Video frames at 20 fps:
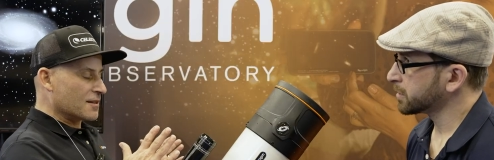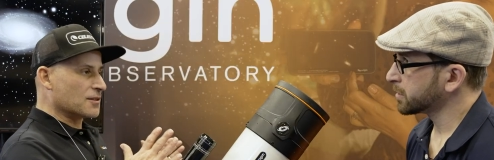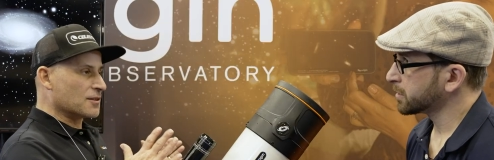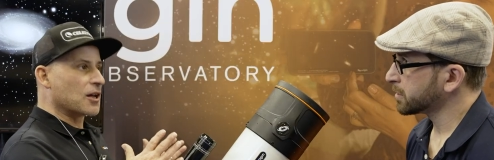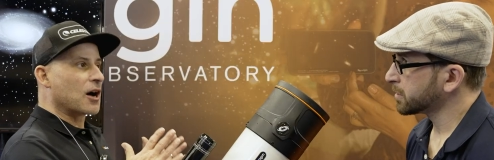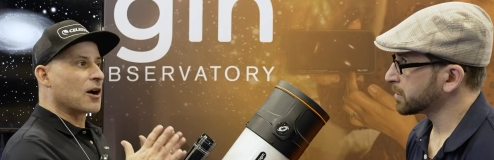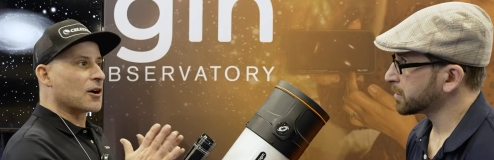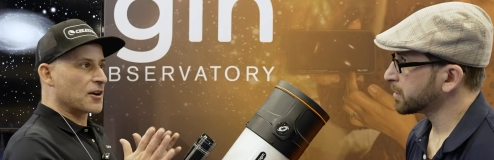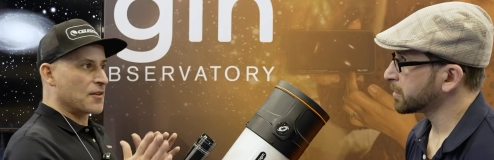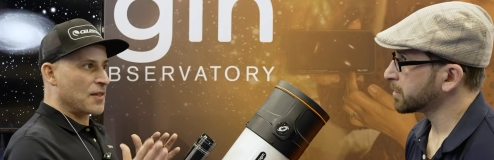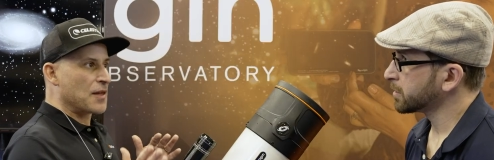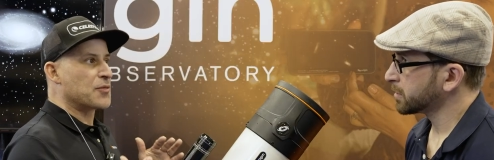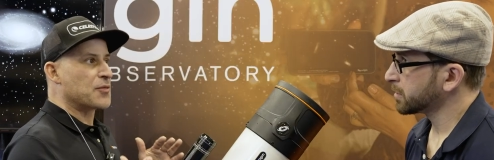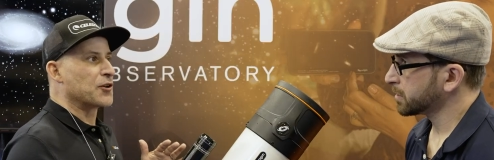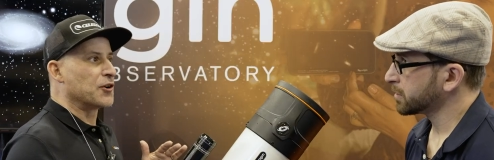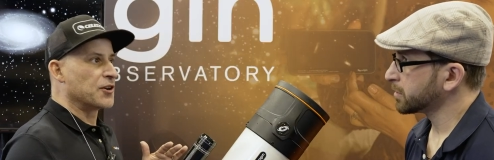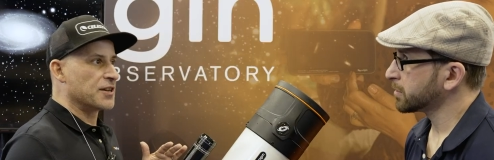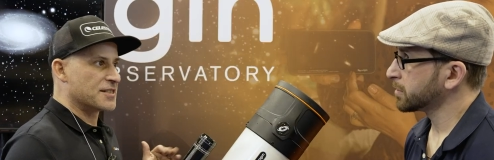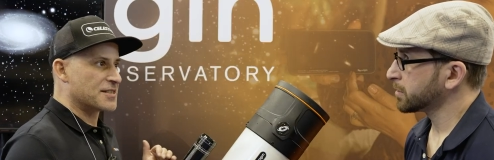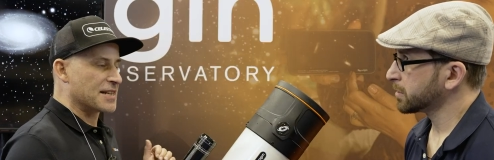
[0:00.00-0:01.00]
Speaker 1: longer than
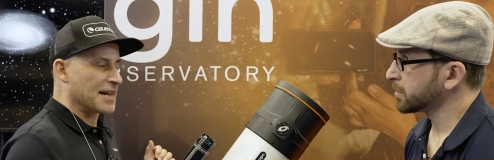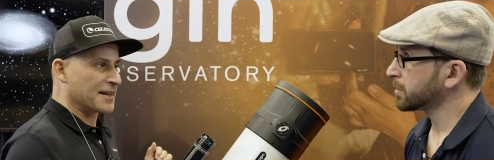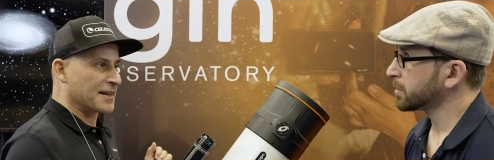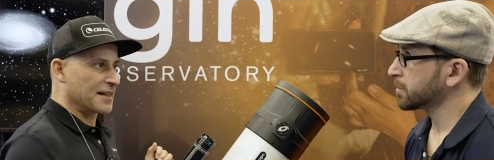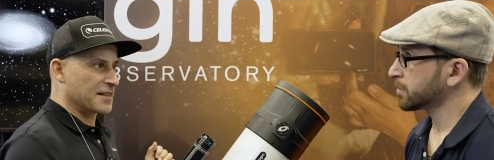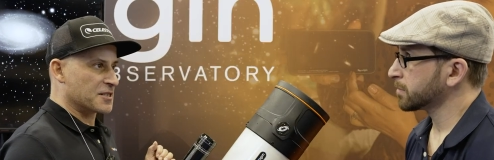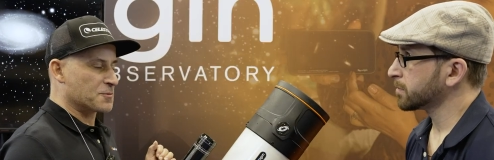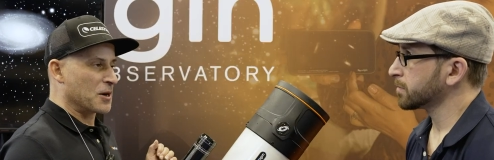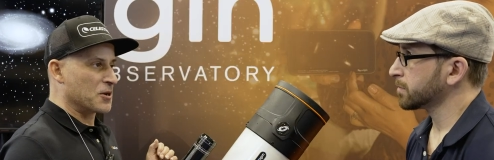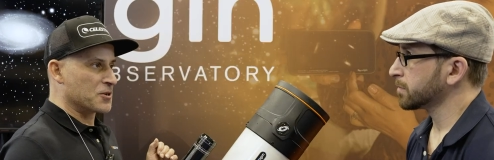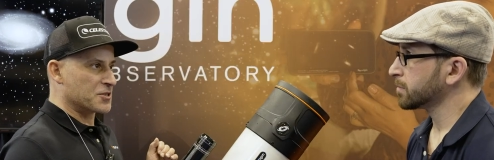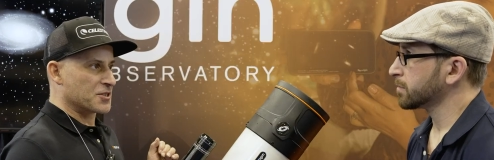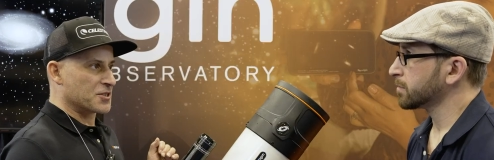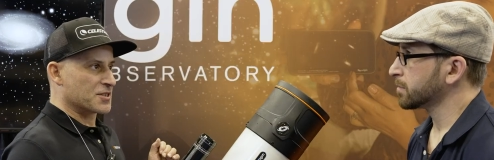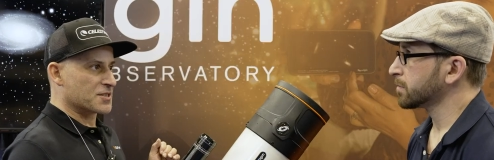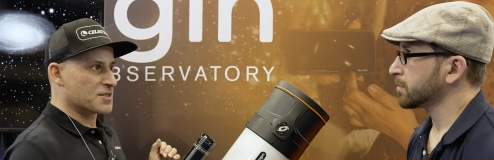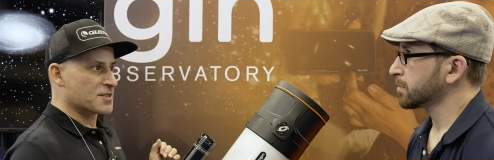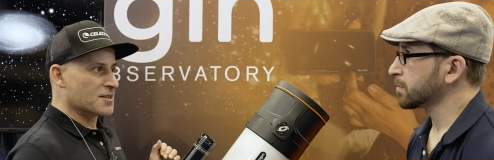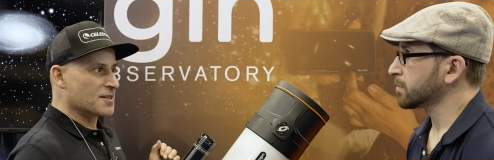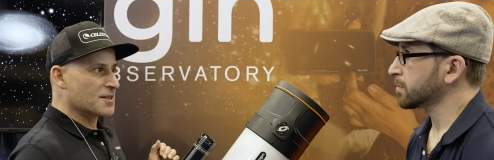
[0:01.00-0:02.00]
30 second
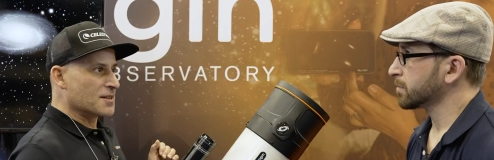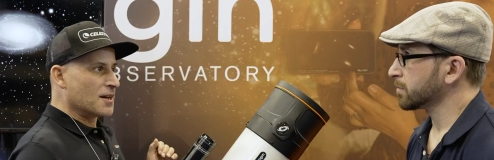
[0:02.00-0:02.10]
exposures.